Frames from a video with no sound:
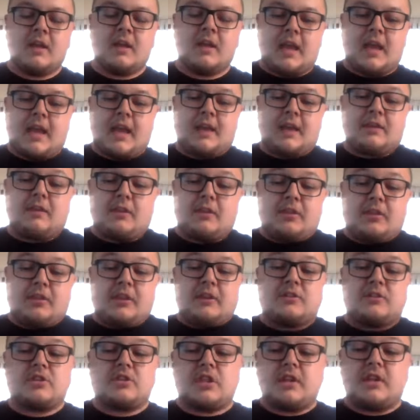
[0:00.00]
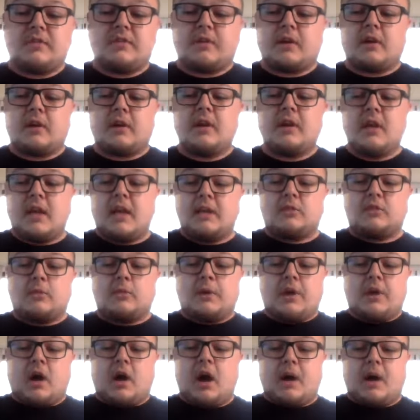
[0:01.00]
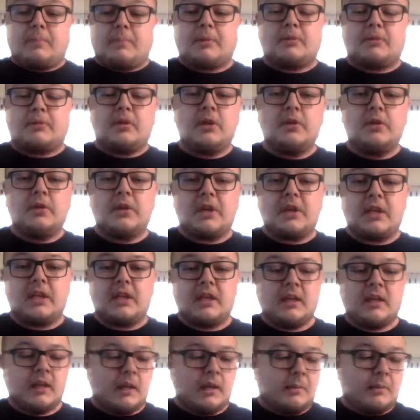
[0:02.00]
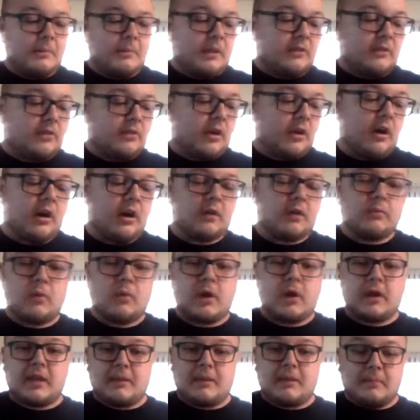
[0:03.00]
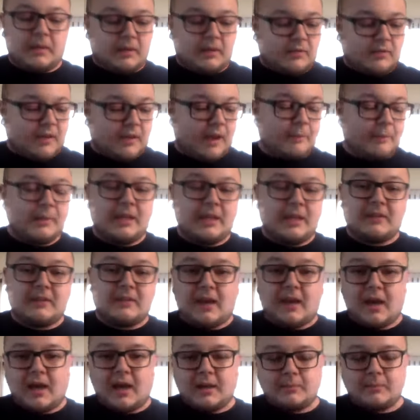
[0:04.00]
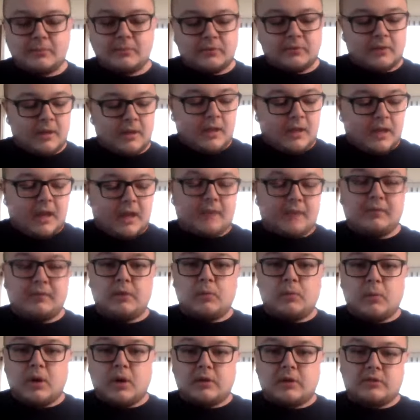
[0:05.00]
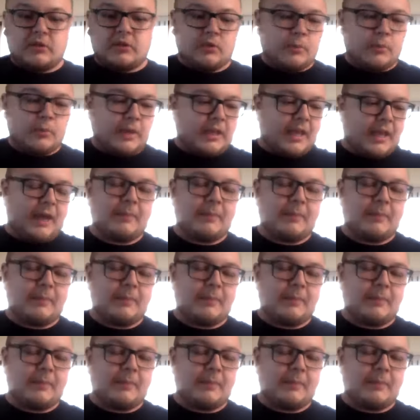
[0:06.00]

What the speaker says: And the achiever, it's when opportunity meets hard work. It means how many times have you worked in the week?